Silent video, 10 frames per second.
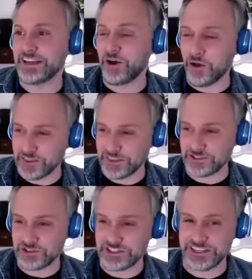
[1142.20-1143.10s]
and all the
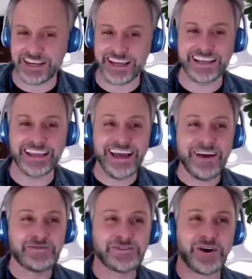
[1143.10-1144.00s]
things she's done. And
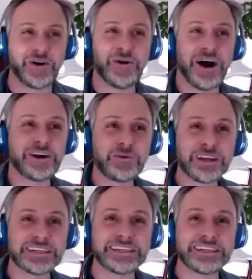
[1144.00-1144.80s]
so I don't want